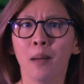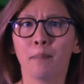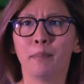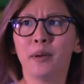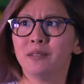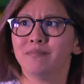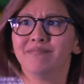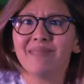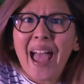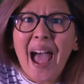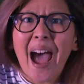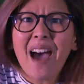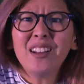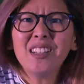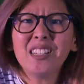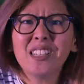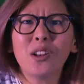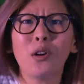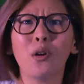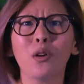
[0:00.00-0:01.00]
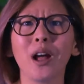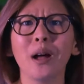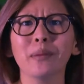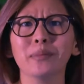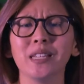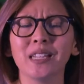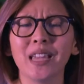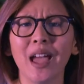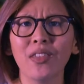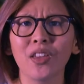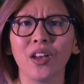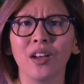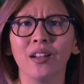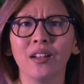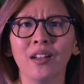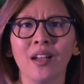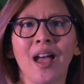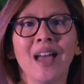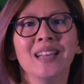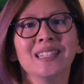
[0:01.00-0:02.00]
But how does it all come together?
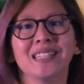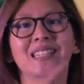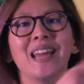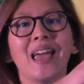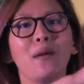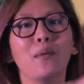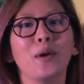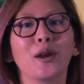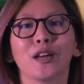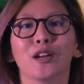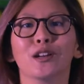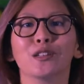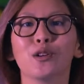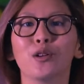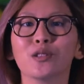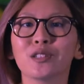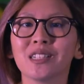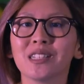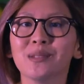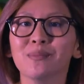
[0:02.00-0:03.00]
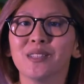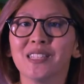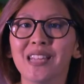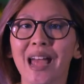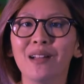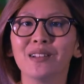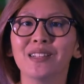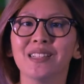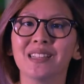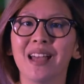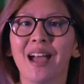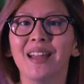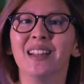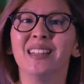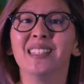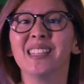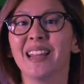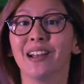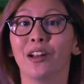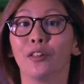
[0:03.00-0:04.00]
Today we're going to talk to some sound
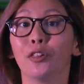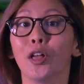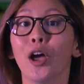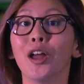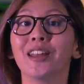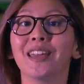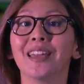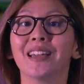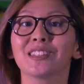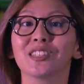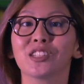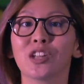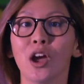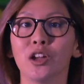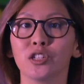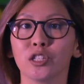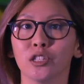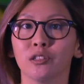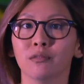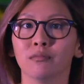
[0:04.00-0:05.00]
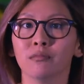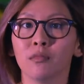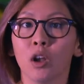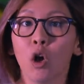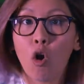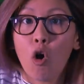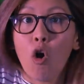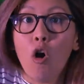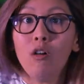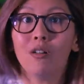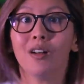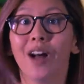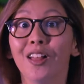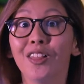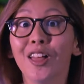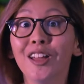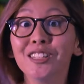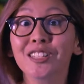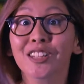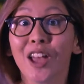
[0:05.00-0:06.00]
designers in a learning excursion, or a
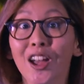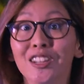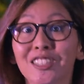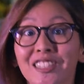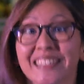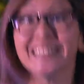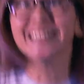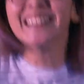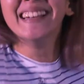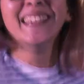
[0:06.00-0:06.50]
Learnscursion.